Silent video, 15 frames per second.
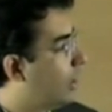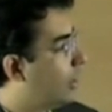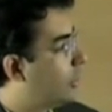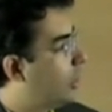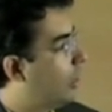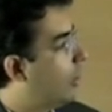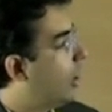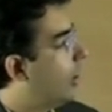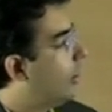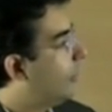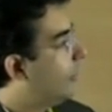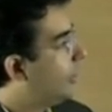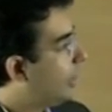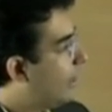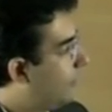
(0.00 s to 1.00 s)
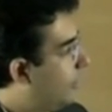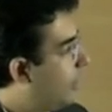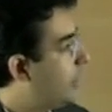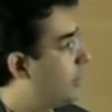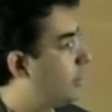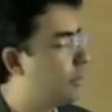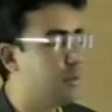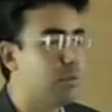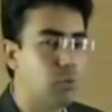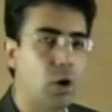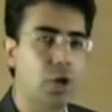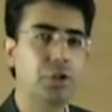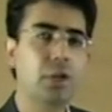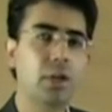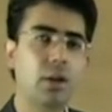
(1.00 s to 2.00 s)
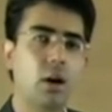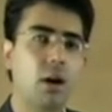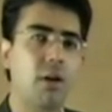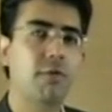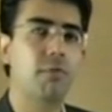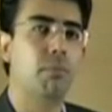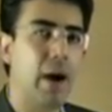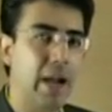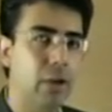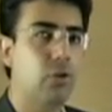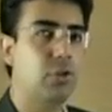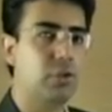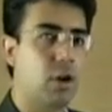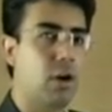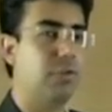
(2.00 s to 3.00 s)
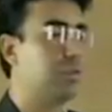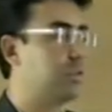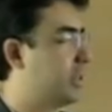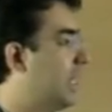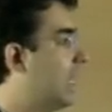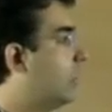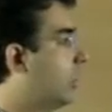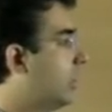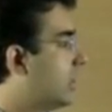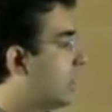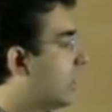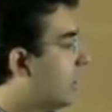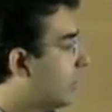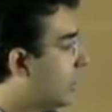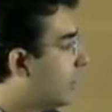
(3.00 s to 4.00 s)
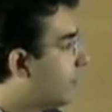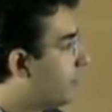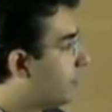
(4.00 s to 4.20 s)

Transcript: So with our first version of Microsoft SQL Server,